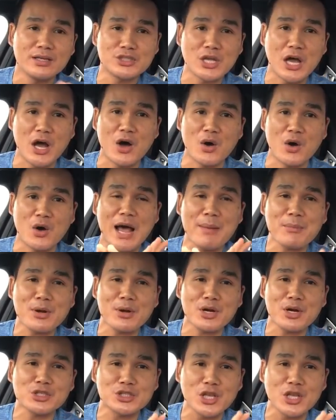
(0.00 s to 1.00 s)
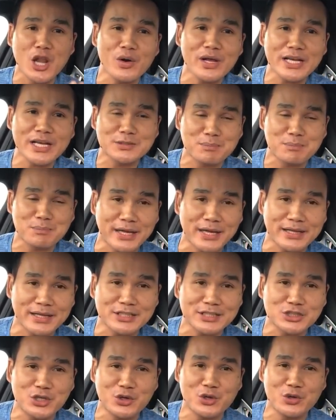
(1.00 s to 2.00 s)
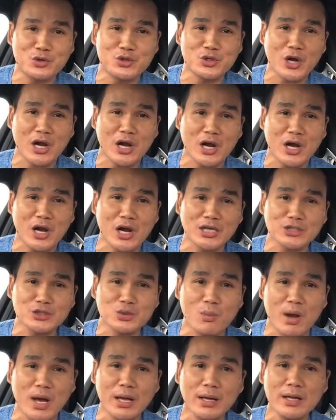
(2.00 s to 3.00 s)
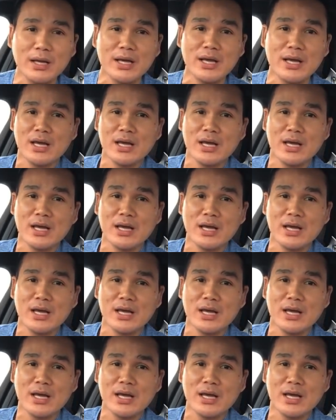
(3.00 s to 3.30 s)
So I'm going to slowly explain this to you, Joshua.